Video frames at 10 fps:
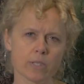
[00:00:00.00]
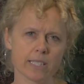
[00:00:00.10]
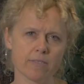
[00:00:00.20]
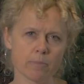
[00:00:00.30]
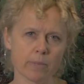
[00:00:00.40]

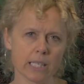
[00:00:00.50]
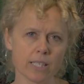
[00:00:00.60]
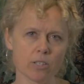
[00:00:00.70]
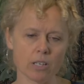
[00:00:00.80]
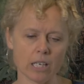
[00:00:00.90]
receives $1
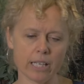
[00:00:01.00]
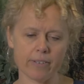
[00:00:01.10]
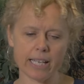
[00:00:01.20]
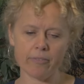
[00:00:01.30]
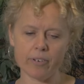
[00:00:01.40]
million
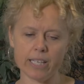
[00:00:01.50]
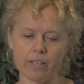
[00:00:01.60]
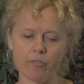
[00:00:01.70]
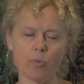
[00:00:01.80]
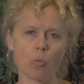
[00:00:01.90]
levy every
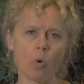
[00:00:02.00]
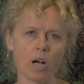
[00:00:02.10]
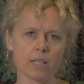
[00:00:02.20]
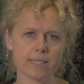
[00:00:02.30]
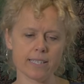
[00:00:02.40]
year from the
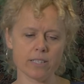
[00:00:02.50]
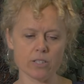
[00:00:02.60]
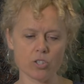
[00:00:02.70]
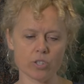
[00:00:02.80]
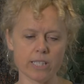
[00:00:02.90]
wireless
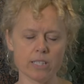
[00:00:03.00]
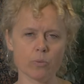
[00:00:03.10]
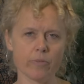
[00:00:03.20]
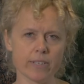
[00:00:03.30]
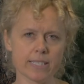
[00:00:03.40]
industry
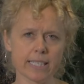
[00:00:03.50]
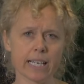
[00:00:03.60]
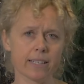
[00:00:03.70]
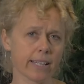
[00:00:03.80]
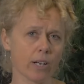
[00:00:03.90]
to
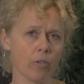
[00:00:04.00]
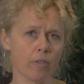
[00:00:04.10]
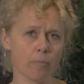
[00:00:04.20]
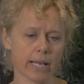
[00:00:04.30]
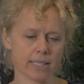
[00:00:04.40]
investigate the health
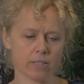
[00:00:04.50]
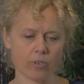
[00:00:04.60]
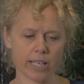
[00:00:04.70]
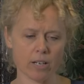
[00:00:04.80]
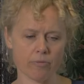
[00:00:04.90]
impacts of
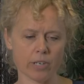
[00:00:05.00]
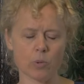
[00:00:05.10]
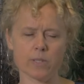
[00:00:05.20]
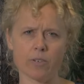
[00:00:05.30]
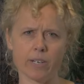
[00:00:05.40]
radio
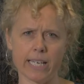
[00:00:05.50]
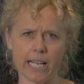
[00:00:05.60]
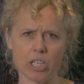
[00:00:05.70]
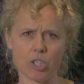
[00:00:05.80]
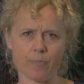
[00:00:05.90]
frequency
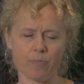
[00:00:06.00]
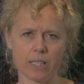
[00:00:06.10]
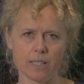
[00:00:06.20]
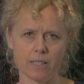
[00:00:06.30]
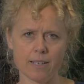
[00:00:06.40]
radiation.
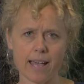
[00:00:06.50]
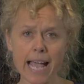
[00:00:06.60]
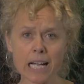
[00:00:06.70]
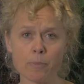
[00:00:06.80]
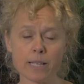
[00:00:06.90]

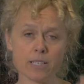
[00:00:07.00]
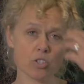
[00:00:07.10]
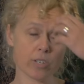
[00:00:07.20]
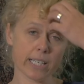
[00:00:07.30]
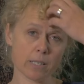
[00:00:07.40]
ACMA, the
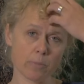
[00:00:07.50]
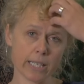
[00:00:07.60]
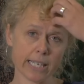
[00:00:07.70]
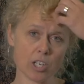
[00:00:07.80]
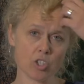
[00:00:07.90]
Australian
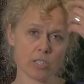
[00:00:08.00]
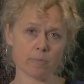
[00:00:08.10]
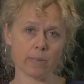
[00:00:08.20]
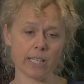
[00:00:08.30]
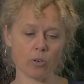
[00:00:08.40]
Communications
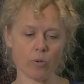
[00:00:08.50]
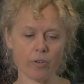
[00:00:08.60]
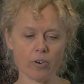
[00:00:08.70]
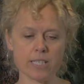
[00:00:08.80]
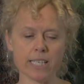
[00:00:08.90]
and Media
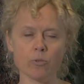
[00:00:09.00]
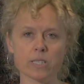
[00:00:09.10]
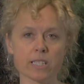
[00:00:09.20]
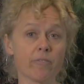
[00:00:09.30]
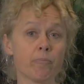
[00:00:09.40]
Authority,
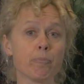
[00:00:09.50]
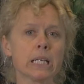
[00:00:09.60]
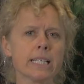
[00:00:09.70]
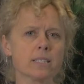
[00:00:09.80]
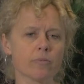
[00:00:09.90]
received
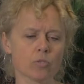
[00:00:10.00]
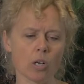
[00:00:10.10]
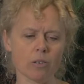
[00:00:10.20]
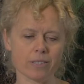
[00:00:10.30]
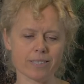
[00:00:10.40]
billions of
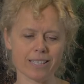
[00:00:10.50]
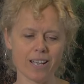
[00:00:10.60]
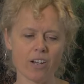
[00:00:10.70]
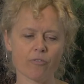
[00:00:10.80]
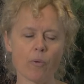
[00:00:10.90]
dollars
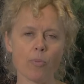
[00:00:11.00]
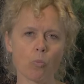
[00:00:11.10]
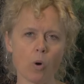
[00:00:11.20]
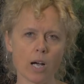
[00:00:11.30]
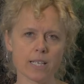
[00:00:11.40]
from the
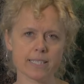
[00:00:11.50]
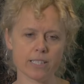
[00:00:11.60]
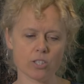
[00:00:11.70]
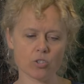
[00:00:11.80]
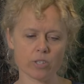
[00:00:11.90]
wireless
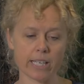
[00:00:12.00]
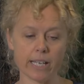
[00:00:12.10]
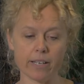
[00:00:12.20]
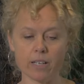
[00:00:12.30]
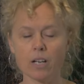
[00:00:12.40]

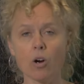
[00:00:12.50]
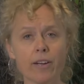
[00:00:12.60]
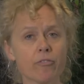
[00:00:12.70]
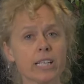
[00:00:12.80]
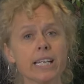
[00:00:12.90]
industry
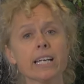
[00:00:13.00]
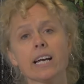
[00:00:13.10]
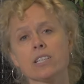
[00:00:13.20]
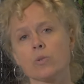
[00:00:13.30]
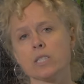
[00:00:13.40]
every year
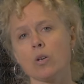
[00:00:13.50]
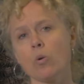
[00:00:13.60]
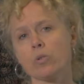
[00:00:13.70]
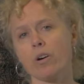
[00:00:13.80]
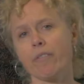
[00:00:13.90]
as a
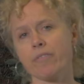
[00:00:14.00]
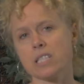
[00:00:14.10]
result of